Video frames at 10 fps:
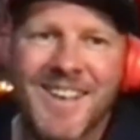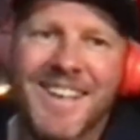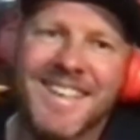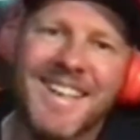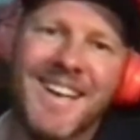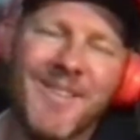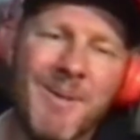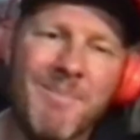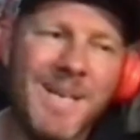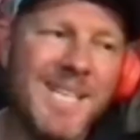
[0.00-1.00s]
No,
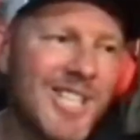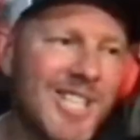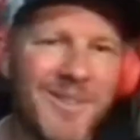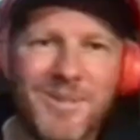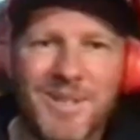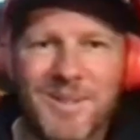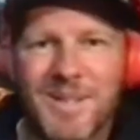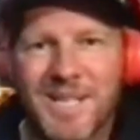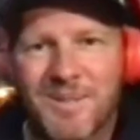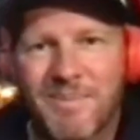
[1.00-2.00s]
my biggest channel
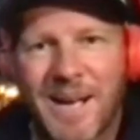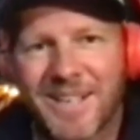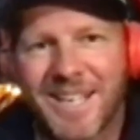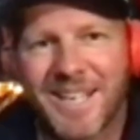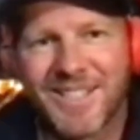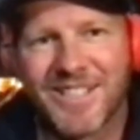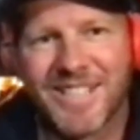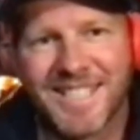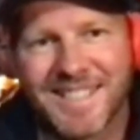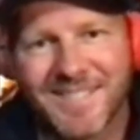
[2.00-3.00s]
is about cutting
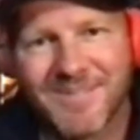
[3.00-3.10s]
trees.